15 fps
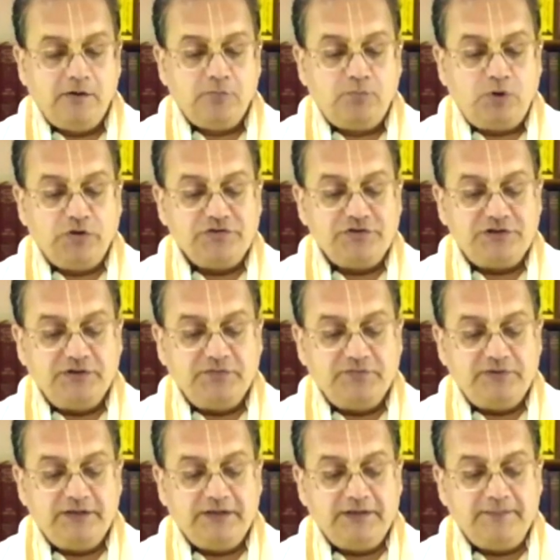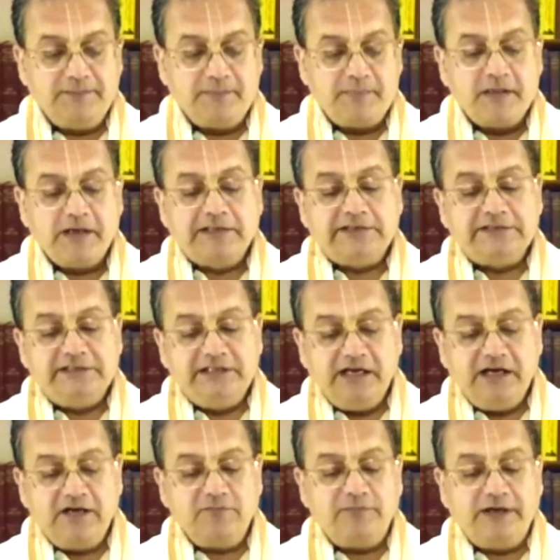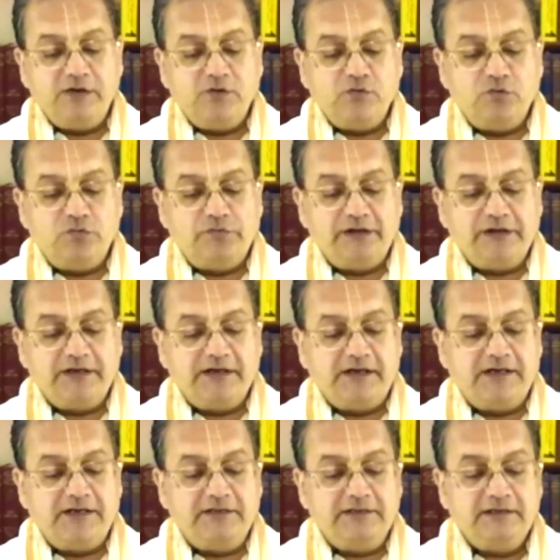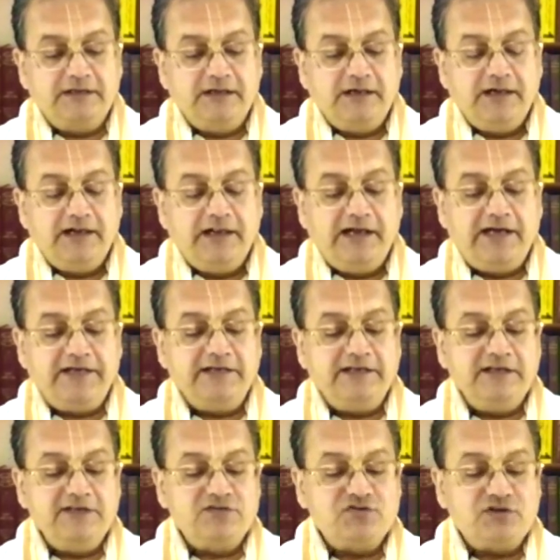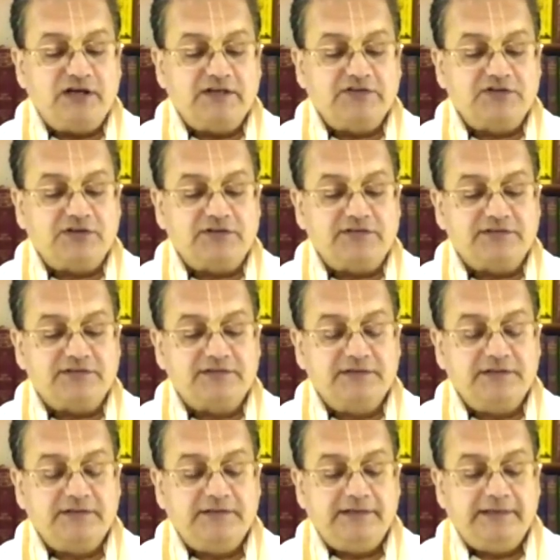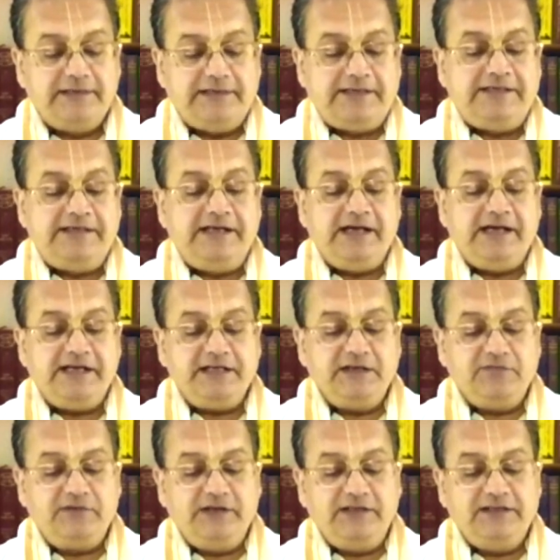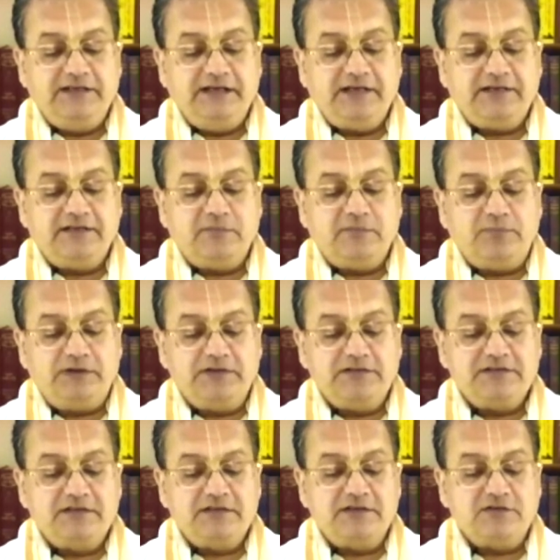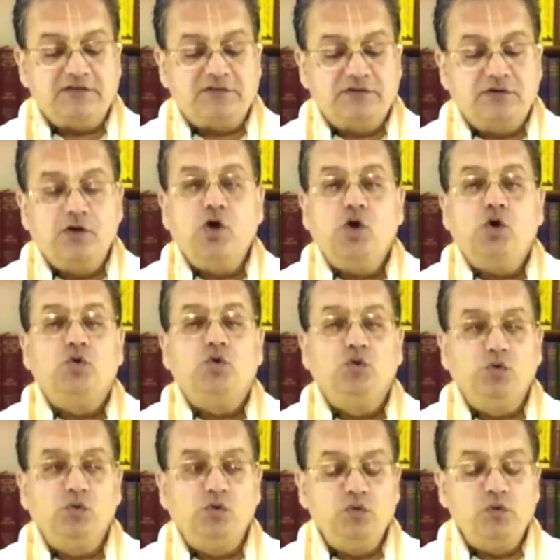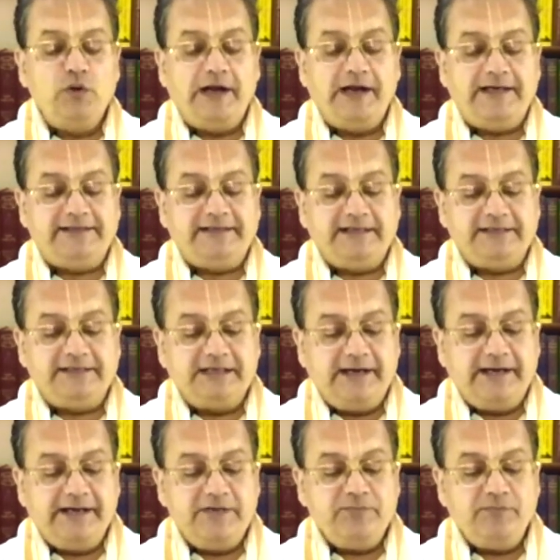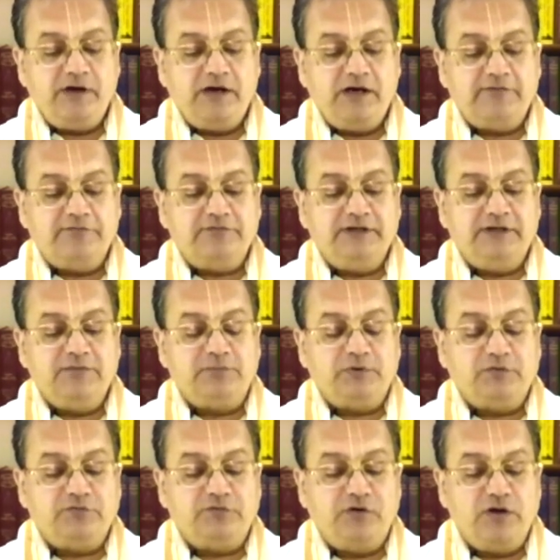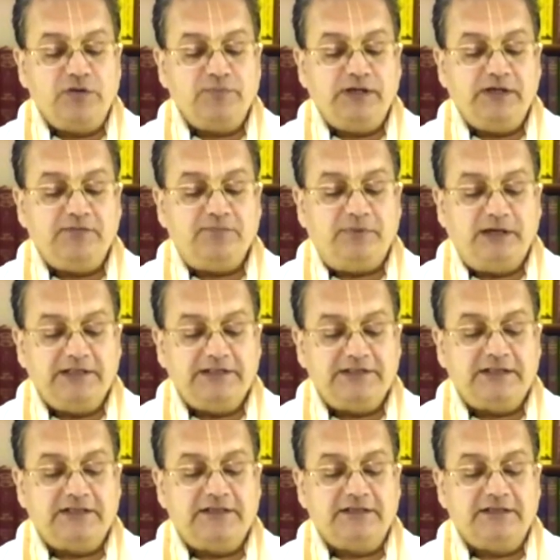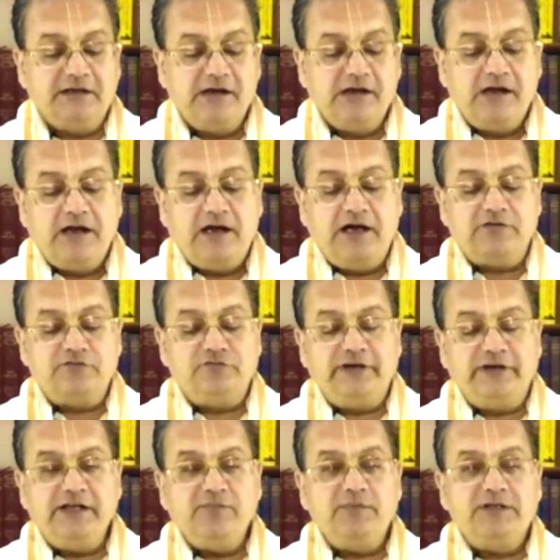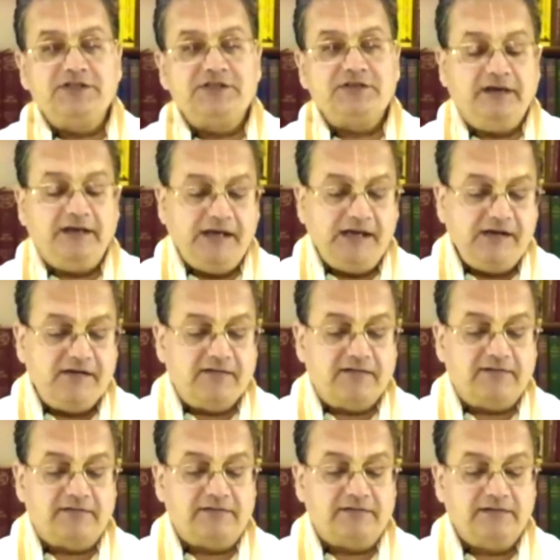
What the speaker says: Positively, they are my Guru Varga and instructors. Negatively, they are the persons who at the time of their performing bhajan are very much eager